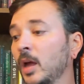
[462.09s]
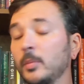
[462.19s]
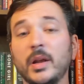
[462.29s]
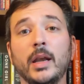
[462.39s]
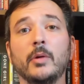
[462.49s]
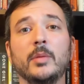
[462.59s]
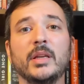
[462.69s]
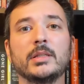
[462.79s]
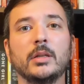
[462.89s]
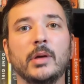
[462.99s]
But anyway,
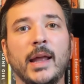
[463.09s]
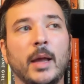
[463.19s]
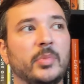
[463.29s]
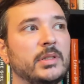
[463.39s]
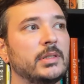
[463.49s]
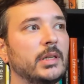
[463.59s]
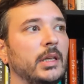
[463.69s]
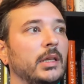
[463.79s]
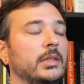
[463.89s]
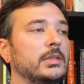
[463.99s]
basically what happens
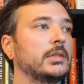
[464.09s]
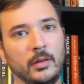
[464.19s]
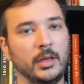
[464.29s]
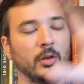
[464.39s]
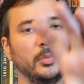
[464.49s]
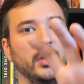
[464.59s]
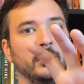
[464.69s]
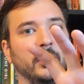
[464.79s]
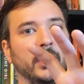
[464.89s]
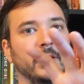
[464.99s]
is, you know, the
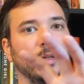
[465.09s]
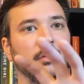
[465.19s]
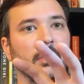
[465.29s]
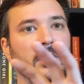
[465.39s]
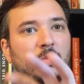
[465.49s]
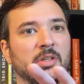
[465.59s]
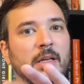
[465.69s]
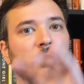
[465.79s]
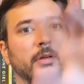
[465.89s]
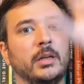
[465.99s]
people that live in the
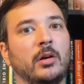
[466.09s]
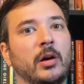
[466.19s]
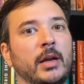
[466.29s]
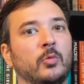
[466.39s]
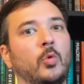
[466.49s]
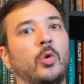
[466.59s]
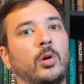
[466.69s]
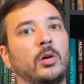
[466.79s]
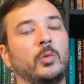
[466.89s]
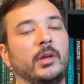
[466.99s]
Protectorate are at
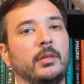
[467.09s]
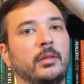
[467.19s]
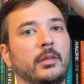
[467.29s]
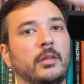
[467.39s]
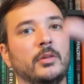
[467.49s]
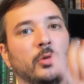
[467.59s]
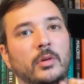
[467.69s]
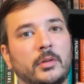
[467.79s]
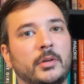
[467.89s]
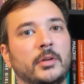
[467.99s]
war with the
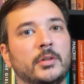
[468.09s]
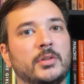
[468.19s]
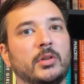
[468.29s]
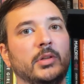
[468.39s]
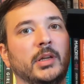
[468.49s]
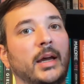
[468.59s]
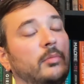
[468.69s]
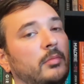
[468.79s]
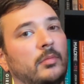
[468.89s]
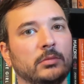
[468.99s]
Northerners. So you got
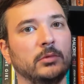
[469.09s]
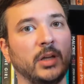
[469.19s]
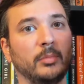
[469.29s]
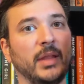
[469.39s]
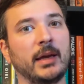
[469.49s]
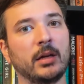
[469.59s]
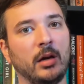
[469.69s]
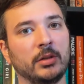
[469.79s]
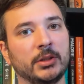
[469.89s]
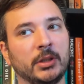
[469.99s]
you got Black
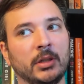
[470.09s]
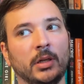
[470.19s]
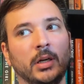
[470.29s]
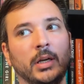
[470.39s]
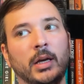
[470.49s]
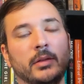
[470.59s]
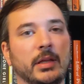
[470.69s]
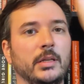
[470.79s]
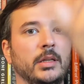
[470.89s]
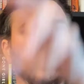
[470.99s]
Calder, and
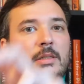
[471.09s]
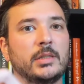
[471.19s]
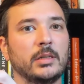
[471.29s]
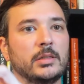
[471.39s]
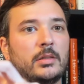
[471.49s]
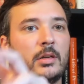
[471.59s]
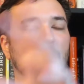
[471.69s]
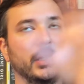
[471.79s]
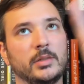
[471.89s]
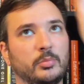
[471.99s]
then his son or
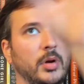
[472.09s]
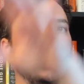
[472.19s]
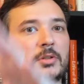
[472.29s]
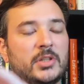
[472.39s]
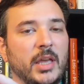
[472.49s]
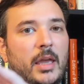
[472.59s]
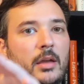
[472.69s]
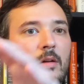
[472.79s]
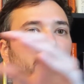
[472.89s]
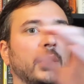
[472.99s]
his brother
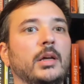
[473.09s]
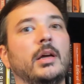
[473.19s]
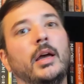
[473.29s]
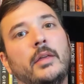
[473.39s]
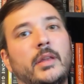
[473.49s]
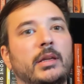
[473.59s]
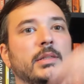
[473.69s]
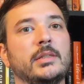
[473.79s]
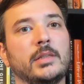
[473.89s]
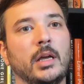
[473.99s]
Scale, and then his
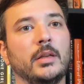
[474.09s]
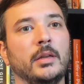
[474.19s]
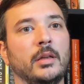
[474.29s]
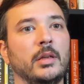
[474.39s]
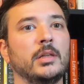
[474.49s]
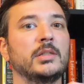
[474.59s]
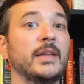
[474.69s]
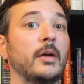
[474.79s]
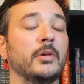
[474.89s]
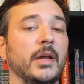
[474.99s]
son
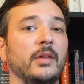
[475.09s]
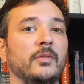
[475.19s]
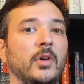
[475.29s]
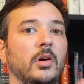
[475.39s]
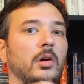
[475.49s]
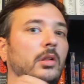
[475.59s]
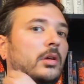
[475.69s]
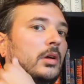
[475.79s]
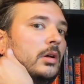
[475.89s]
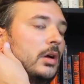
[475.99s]
Stour Nightfall,
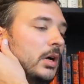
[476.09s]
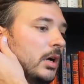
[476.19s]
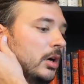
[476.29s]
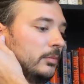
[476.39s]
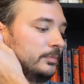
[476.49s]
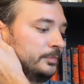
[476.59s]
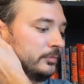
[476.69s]
um,